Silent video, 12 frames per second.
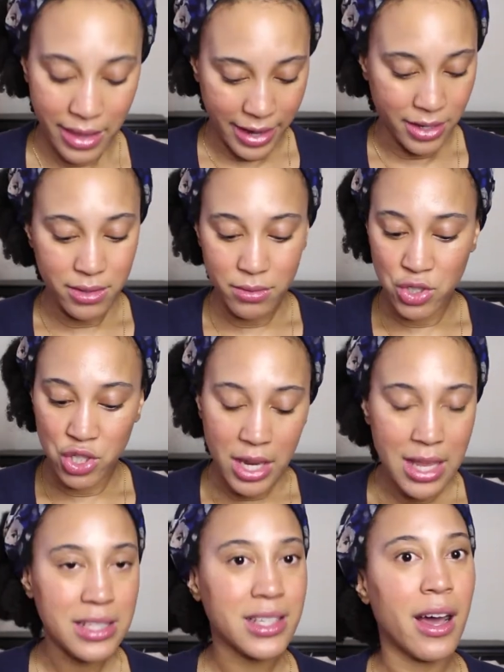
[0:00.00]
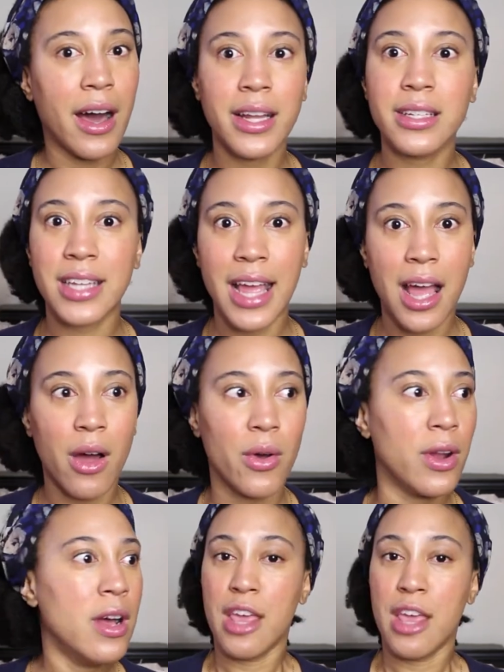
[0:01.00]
Like, geez, cut it down.